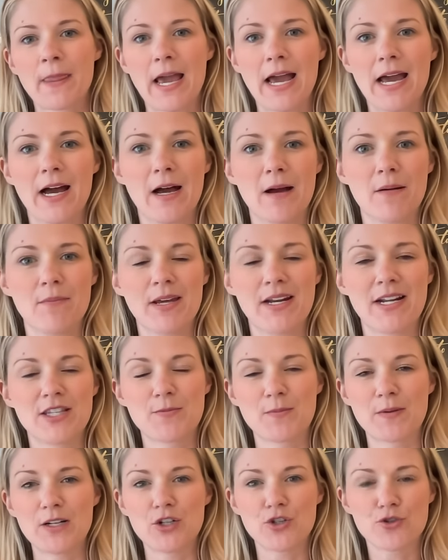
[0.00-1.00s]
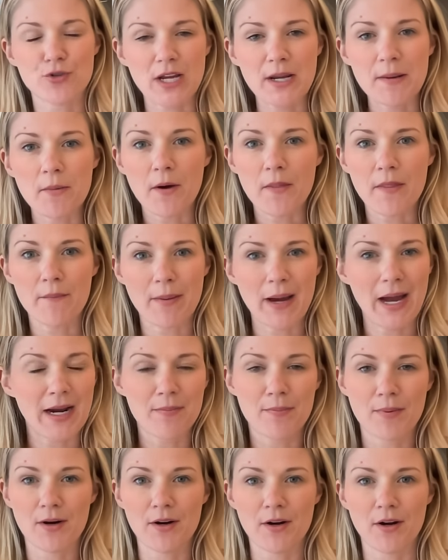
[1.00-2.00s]
Um, and it's been a dream on the
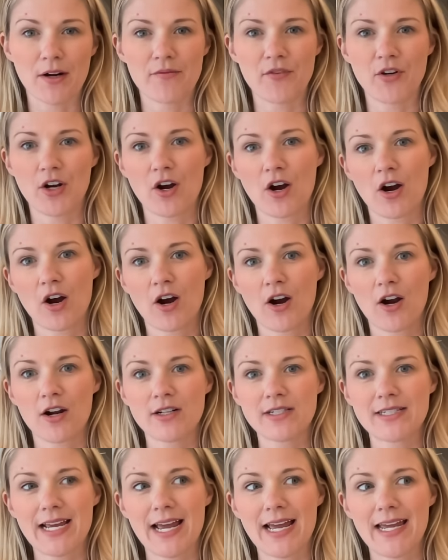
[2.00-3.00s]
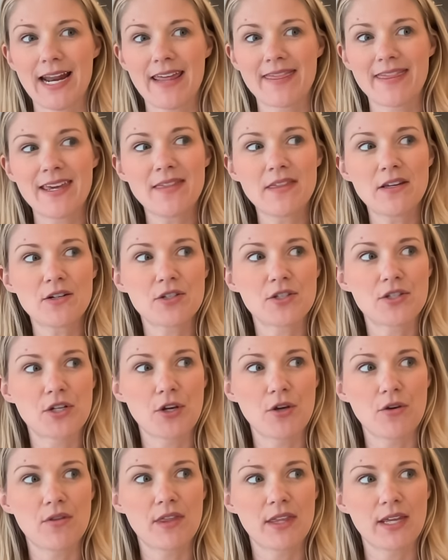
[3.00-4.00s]
back burner of your heart. And I think there's
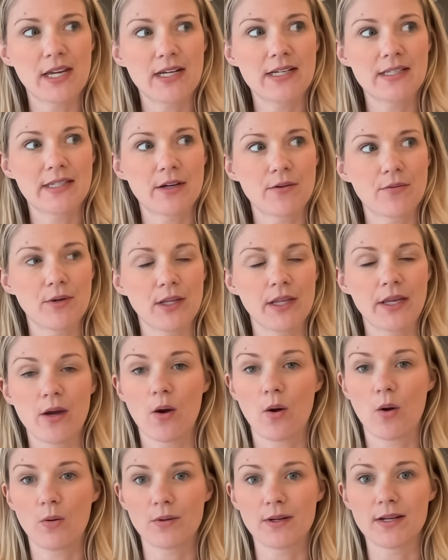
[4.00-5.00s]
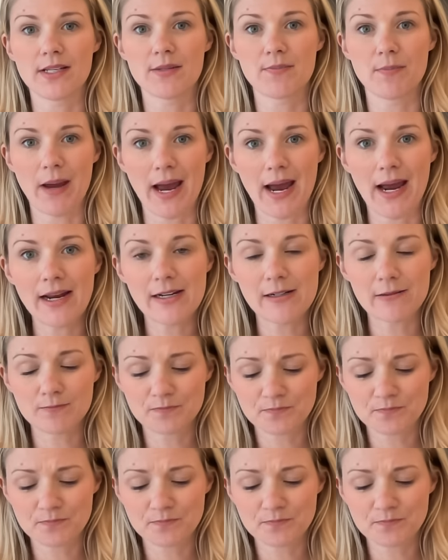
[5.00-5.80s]
two things that really hold us back.